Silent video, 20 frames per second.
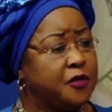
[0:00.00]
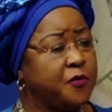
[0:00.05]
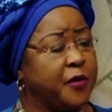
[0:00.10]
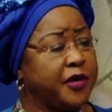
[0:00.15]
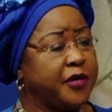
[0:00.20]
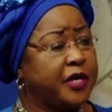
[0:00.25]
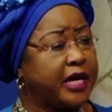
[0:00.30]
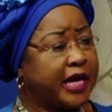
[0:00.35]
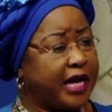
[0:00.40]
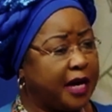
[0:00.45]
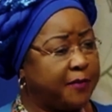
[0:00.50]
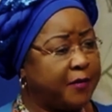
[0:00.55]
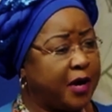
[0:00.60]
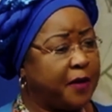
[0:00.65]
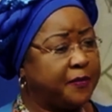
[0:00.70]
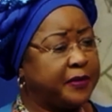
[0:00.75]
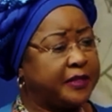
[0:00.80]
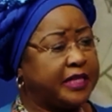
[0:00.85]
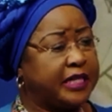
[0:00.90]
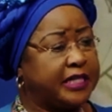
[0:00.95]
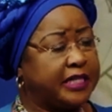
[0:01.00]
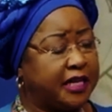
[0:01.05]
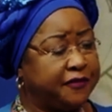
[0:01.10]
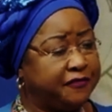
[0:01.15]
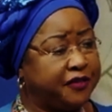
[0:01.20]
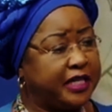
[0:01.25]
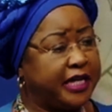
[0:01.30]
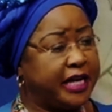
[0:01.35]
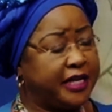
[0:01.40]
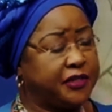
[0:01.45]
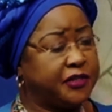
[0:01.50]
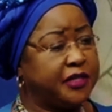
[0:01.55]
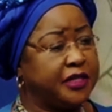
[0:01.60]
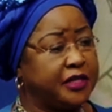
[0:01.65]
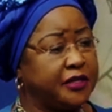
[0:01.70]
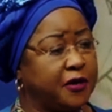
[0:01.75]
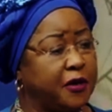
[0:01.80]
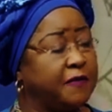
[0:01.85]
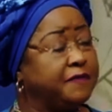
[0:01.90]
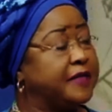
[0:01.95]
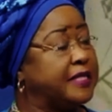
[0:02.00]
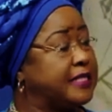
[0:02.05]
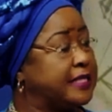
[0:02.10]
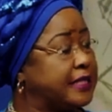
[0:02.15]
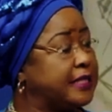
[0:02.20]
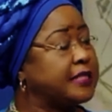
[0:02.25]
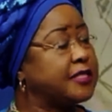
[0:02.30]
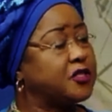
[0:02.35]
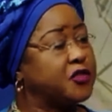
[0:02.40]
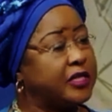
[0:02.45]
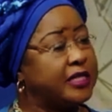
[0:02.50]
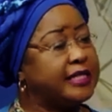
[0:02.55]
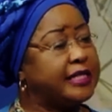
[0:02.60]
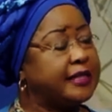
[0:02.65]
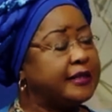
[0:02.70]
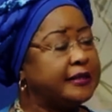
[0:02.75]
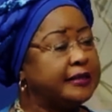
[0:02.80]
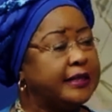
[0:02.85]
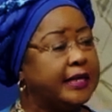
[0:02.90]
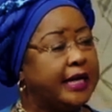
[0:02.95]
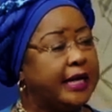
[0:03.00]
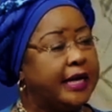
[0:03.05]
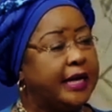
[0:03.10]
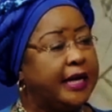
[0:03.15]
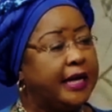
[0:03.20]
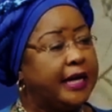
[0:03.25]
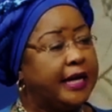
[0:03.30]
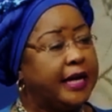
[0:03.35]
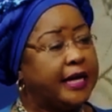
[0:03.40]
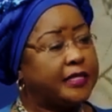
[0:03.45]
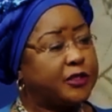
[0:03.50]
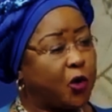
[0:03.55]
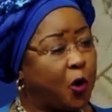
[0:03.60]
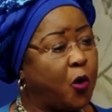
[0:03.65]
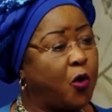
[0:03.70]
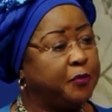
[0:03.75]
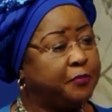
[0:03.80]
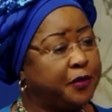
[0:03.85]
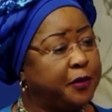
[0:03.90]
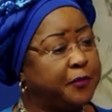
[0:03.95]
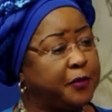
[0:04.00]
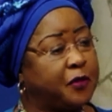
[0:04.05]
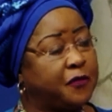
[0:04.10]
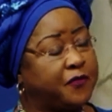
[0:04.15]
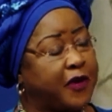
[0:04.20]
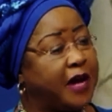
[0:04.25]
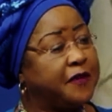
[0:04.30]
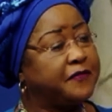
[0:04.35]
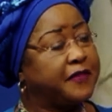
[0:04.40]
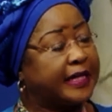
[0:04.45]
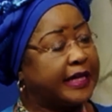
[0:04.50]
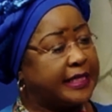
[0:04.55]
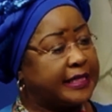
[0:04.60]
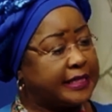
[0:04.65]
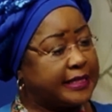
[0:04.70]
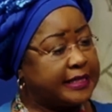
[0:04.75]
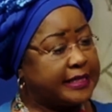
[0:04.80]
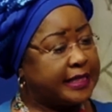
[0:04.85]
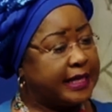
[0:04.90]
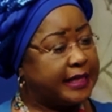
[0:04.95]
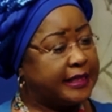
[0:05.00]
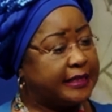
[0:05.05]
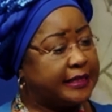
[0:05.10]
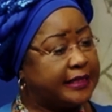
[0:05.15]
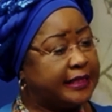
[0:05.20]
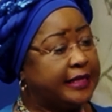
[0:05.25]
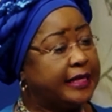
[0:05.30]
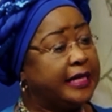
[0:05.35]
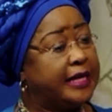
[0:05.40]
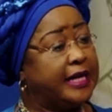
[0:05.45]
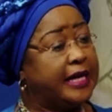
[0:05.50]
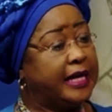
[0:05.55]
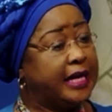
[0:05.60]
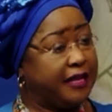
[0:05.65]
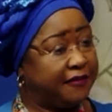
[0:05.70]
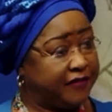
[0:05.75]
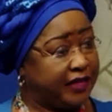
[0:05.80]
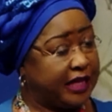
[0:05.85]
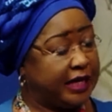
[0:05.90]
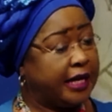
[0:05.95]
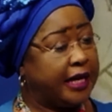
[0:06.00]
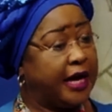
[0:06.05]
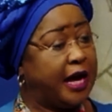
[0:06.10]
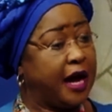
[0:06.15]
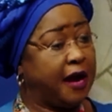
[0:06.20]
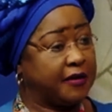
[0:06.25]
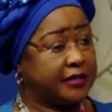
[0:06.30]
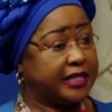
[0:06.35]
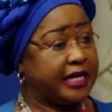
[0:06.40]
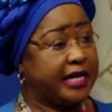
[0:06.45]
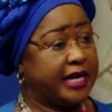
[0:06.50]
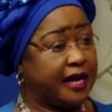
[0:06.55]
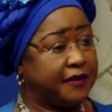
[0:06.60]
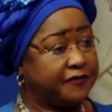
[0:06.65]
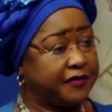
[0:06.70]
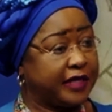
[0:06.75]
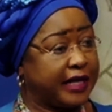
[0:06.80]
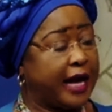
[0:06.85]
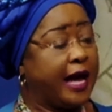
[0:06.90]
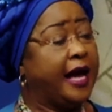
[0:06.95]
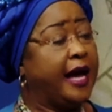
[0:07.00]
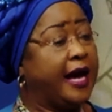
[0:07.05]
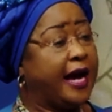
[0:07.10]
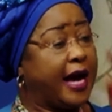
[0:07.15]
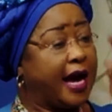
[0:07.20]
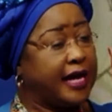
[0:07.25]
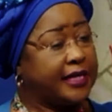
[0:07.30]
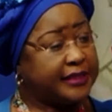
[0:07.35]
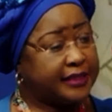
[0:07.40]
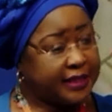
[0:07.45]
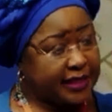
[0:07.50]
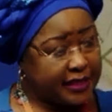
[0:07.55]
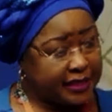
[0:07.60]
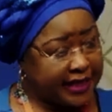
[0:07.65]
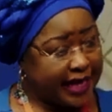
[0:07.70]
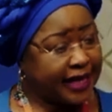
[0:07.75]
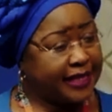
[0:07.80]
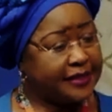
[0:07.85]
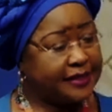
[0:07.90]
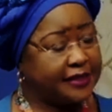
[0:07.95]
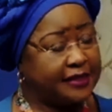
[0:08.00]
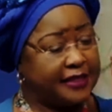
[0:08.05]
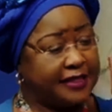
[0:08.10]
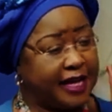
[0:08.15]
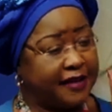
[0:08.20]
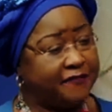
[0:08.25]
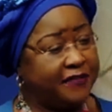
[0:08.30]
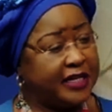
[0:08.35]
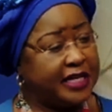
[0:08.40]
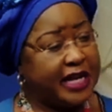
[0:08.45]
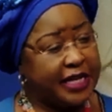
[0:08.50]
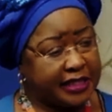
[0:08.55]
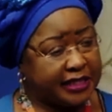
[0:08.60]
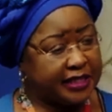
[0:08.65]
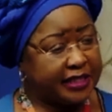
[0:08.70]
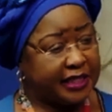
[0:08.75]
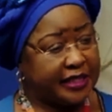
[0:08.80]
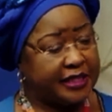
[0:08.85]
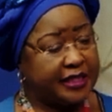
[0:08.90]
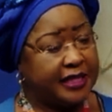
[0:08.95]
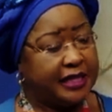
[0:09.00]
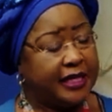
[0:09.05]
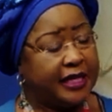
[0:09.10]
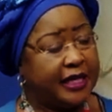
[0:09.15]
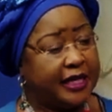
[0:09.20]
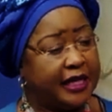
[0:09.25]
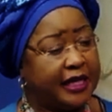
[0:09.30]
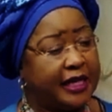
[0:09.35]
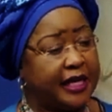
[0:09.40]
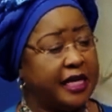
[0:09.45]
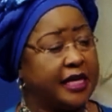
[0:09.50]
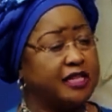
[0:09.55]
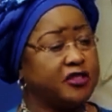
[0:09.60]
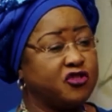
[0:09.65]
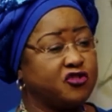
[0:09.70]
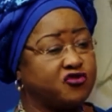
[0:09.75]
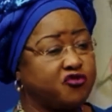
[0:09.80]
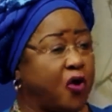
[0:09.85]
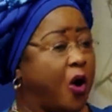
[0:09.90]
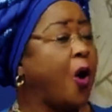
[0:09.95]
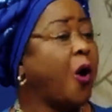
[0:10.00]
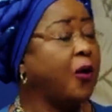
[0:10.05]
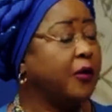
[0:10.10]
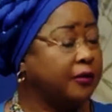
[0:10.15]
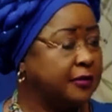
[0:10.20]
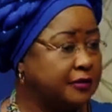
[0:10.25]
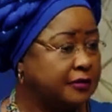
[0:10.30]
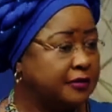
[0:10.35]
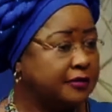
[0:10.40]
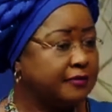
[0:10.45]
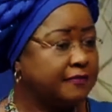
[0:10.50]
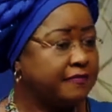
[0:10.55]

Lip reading: when you came up with the definition of the 6th region as all people of African descent living outside Africa? I said that definition is wrong,